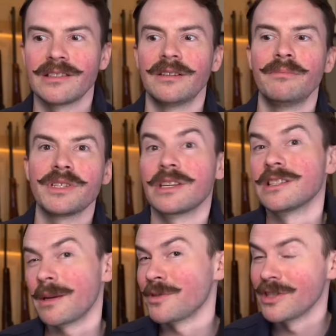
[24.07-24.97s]
some
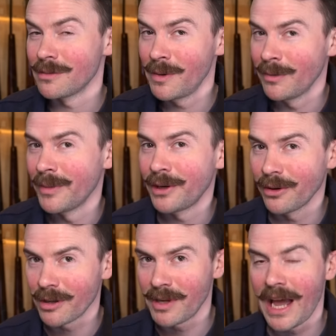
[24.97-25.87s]
misconceptions that people might
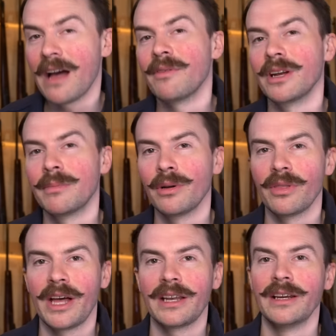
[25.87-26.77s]
already be having
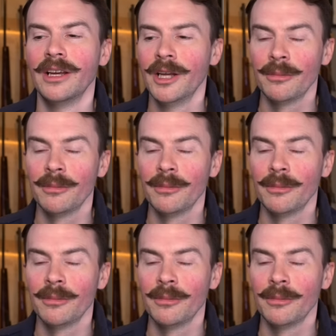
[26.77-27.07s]
about that.